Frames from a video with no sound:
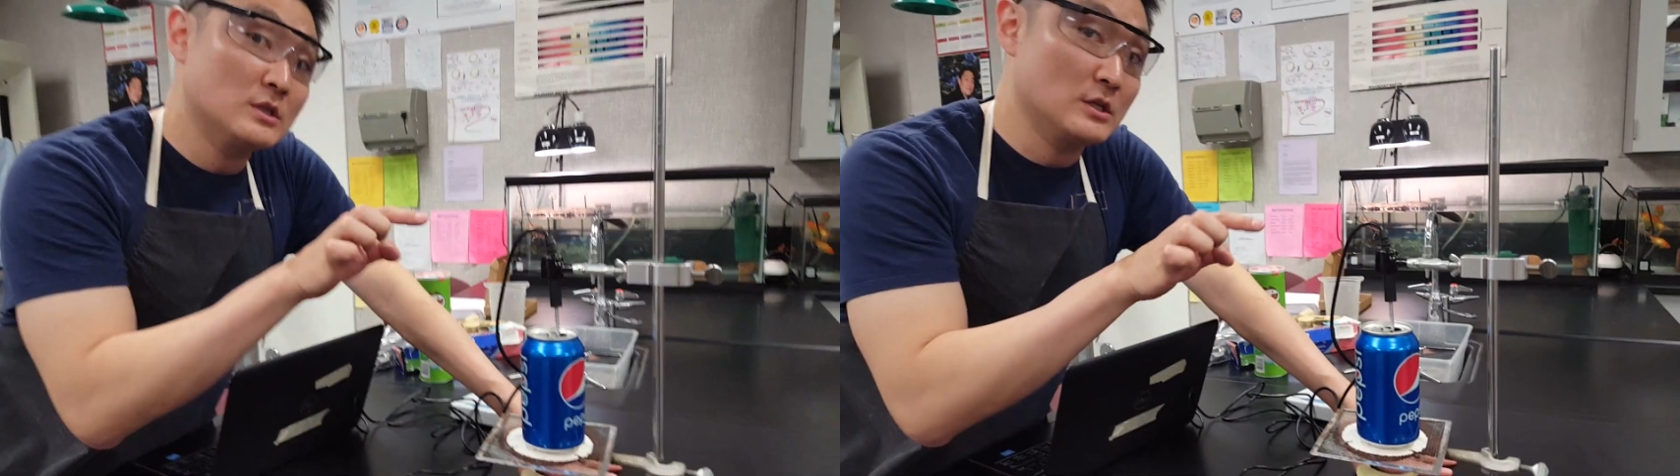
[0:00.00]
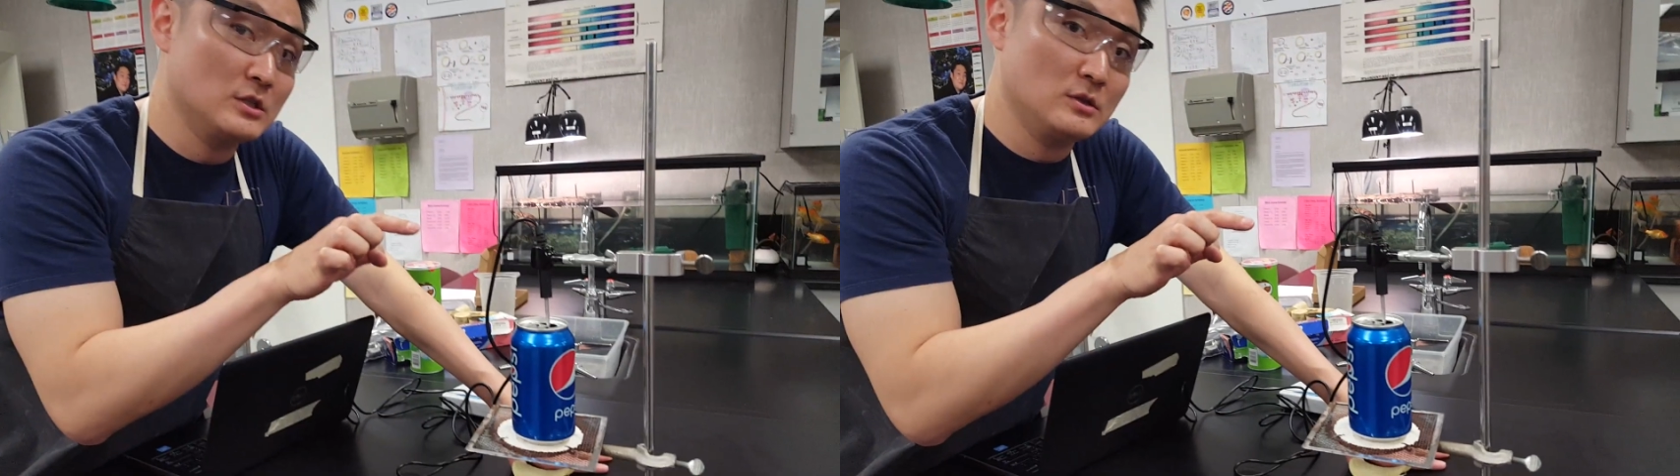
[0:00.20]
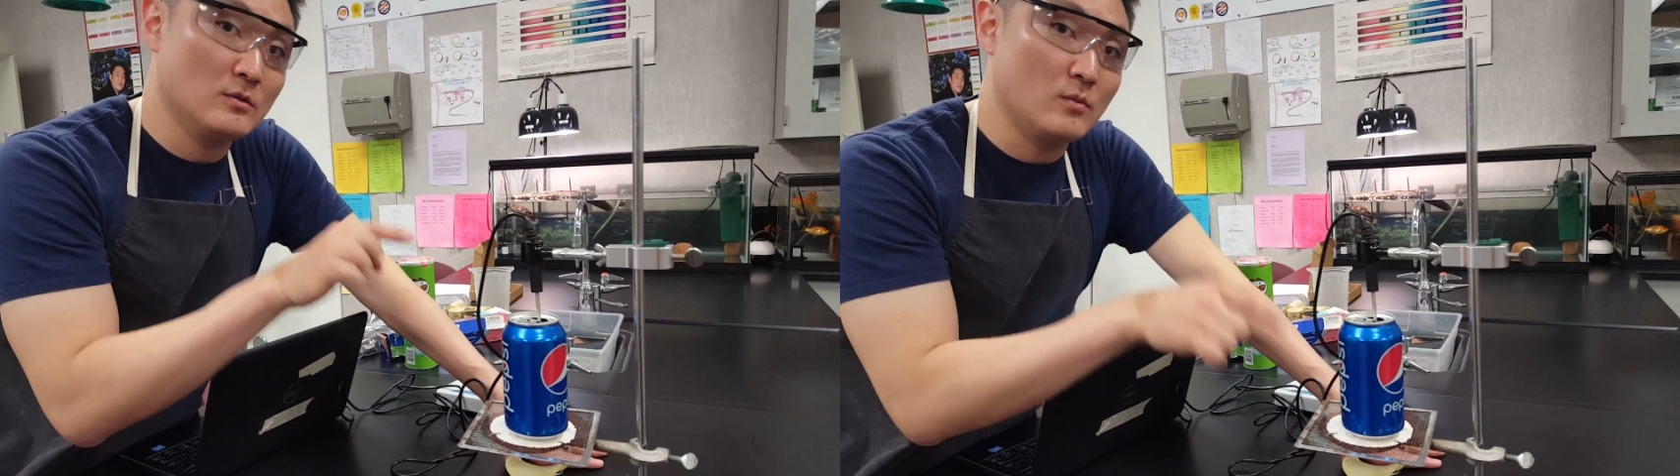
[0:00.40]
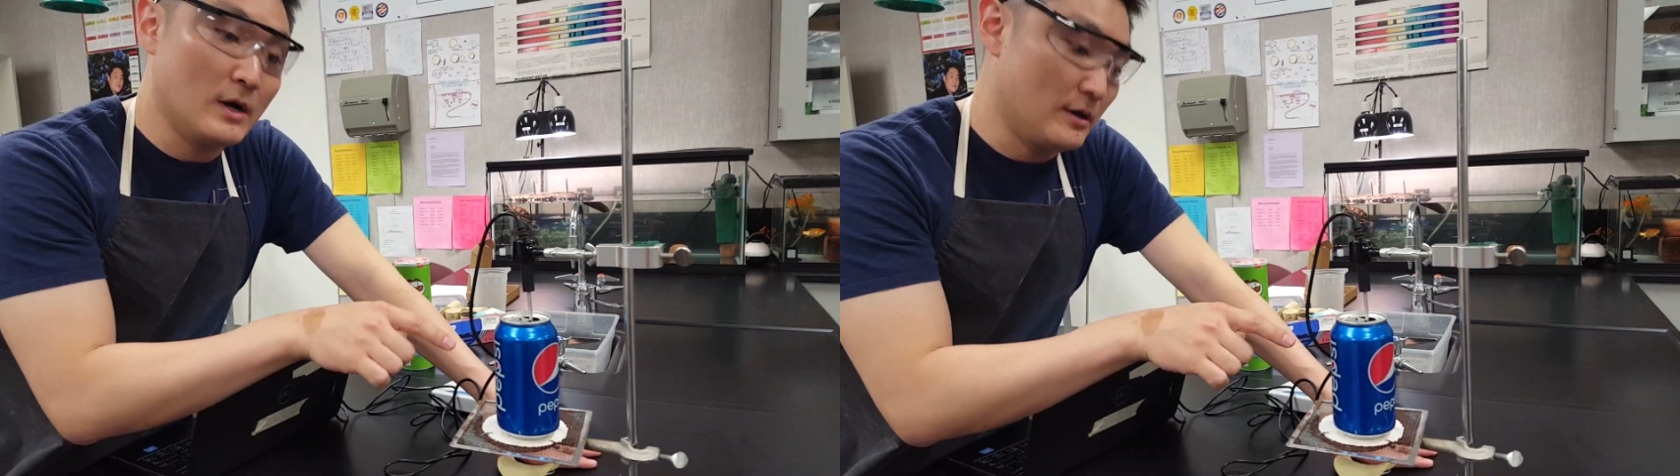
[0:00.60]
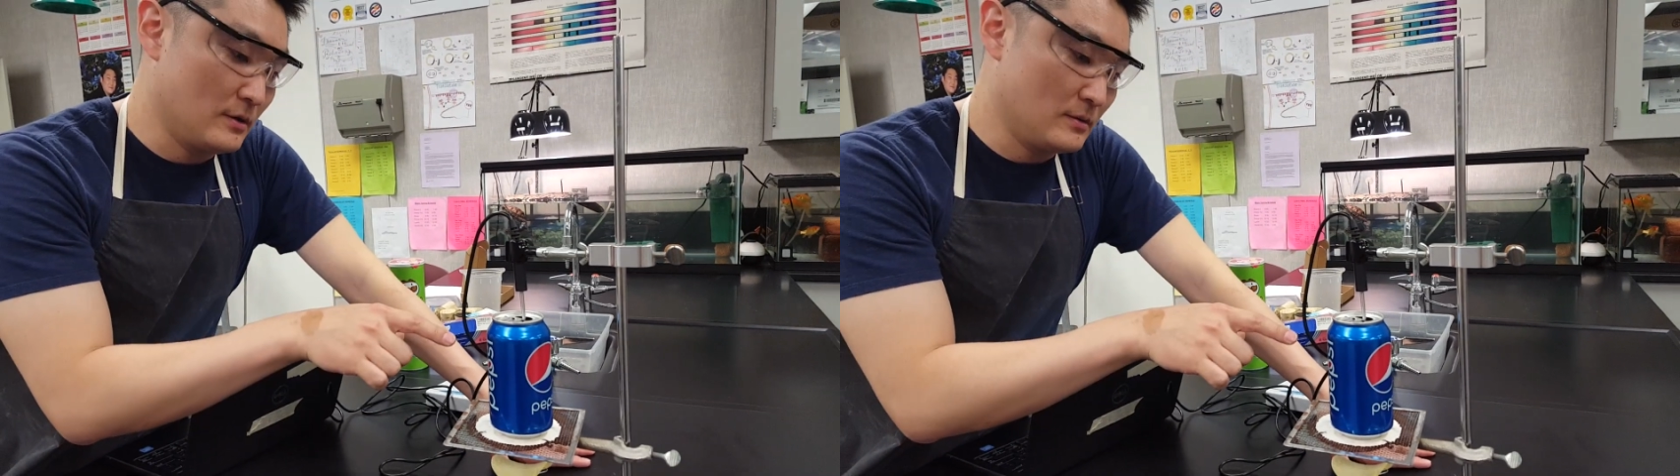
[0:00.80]
touching the
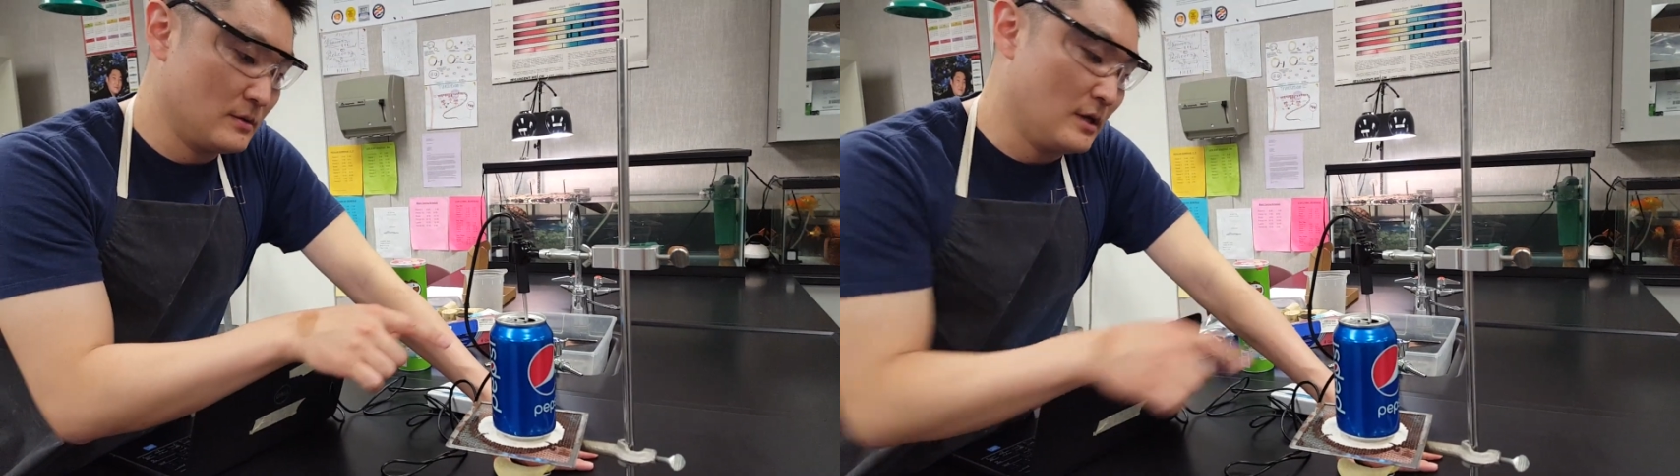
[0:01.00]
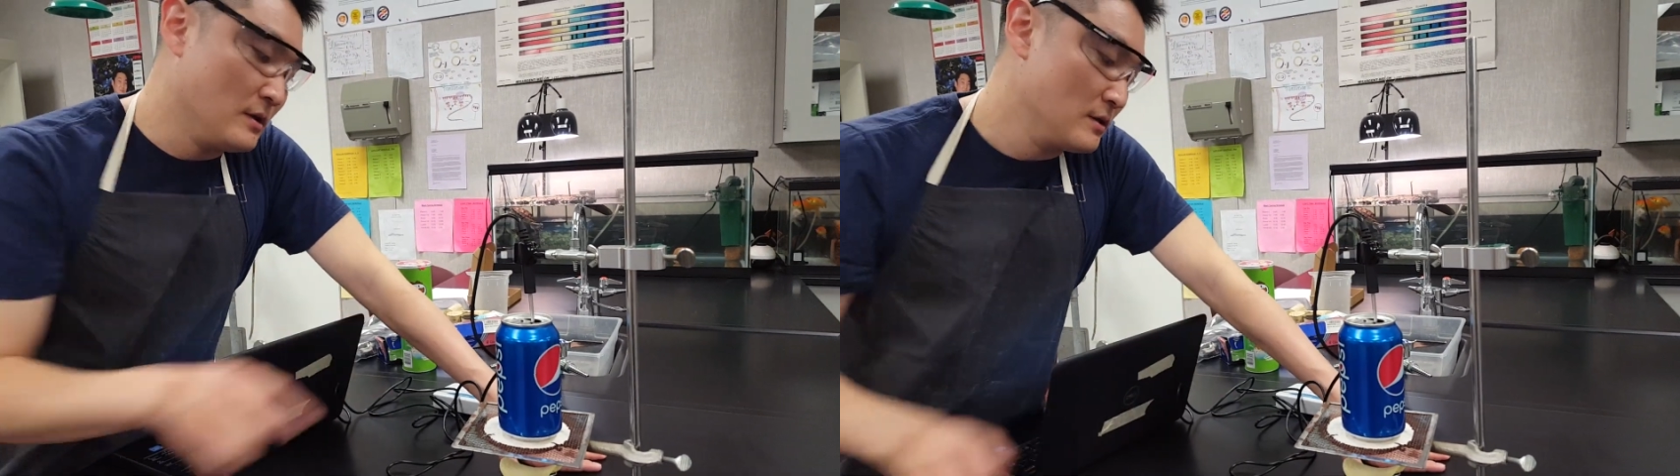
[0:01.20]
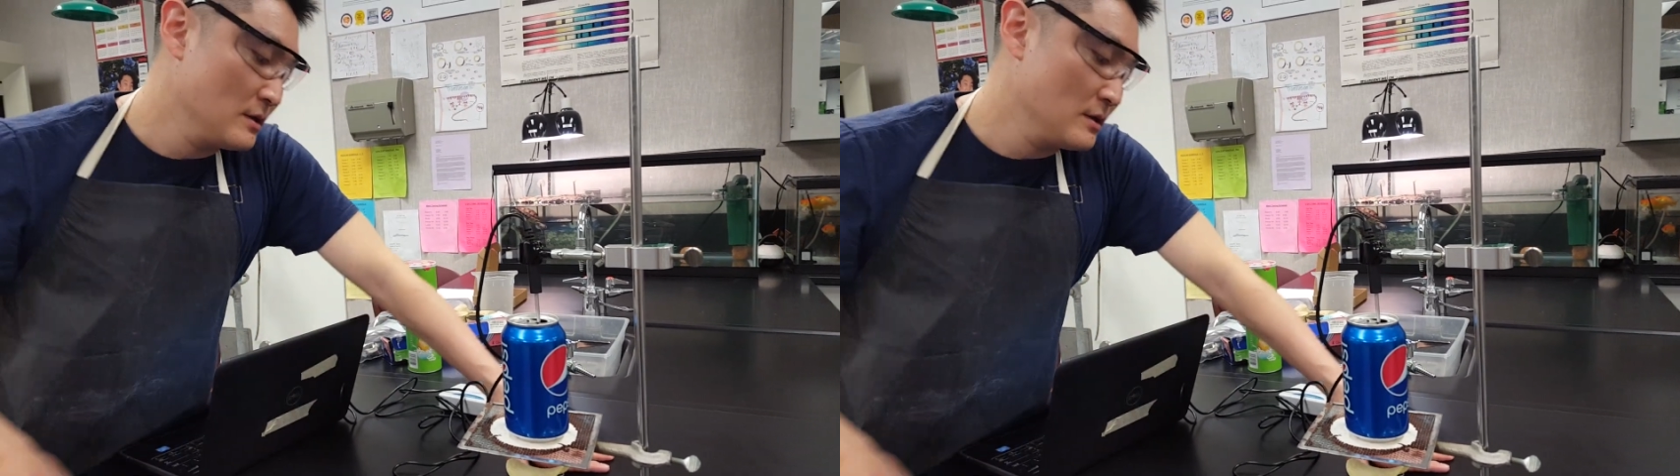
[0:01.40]
water, okay.